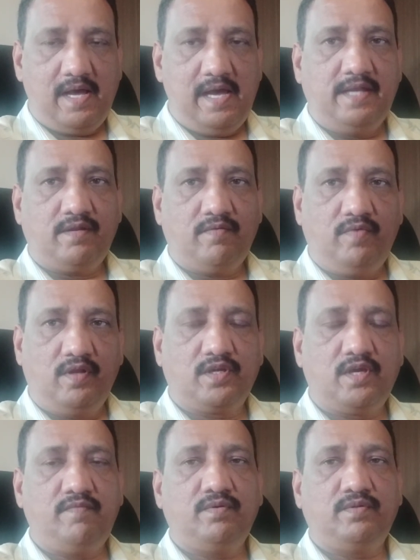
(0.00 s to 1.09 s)
and we'll
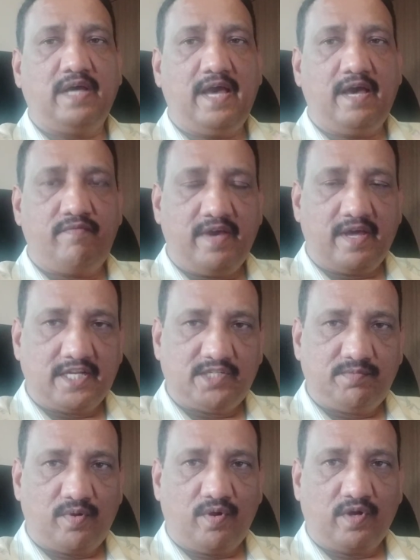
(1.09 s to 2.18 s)
give you the awareness
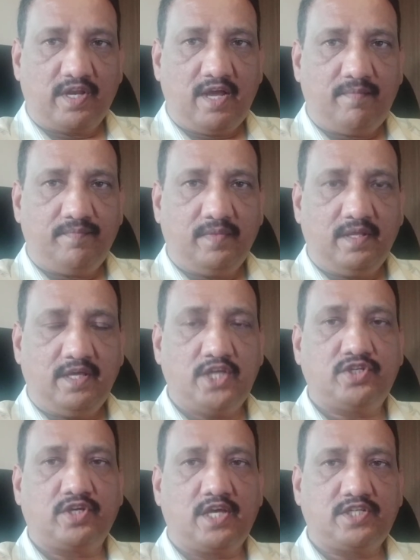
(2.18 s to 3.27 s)
program,
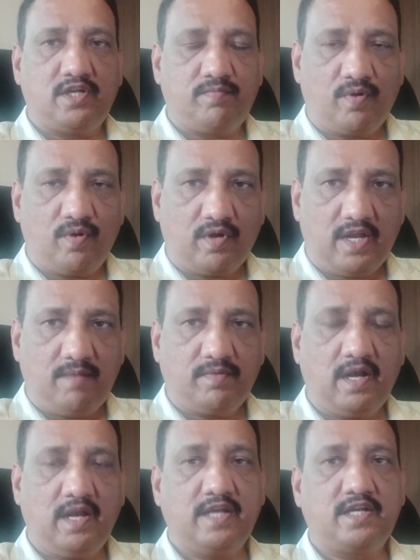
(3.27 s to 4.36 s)
education program
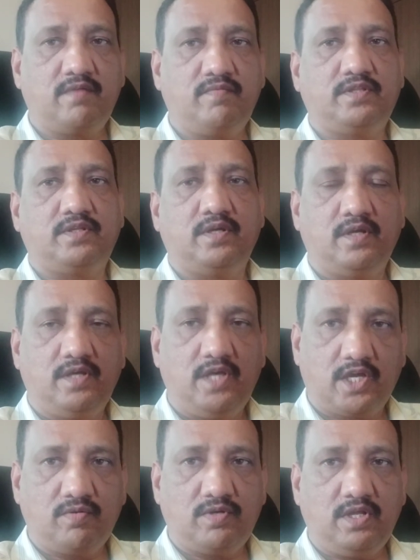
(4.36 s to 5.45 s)
related with
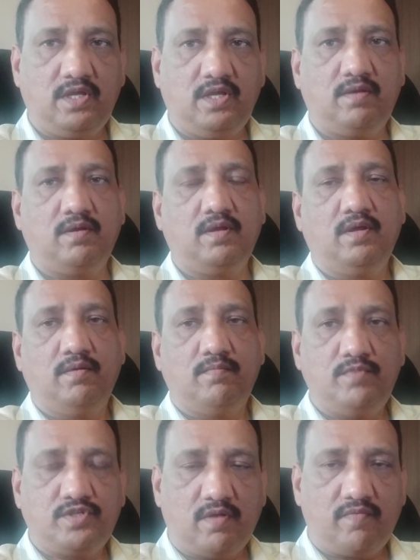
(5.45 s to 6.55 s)
equity,
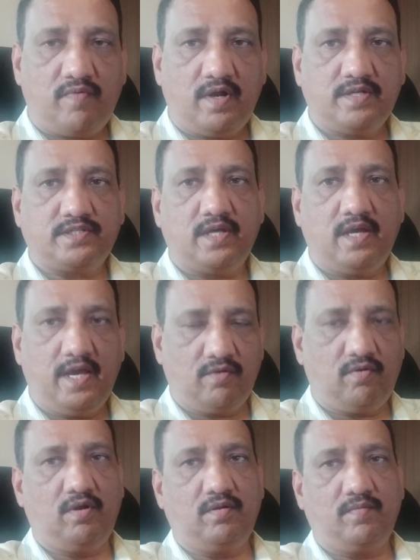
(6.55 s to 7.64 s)
mutual funds and
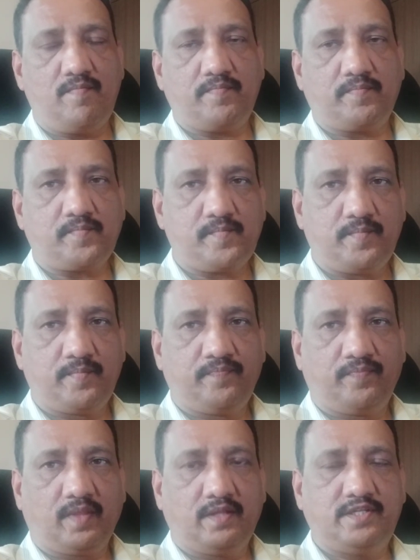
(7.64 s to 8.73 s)
all.
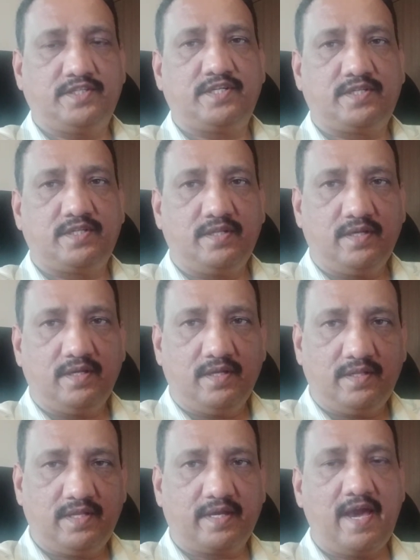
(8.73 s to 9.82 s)
This is
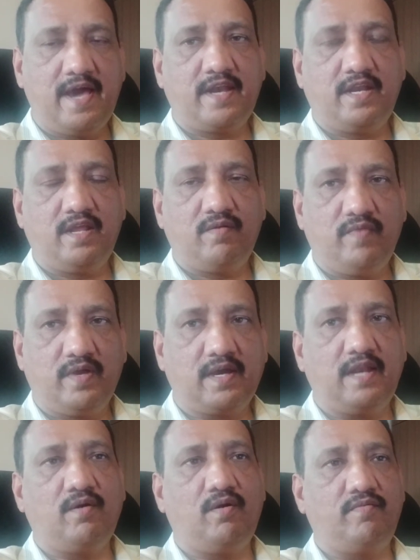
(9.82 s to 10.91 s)
the guarantee we
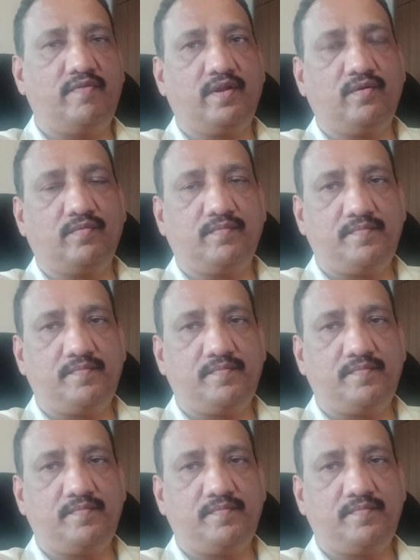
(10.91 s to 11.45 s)
can offer you.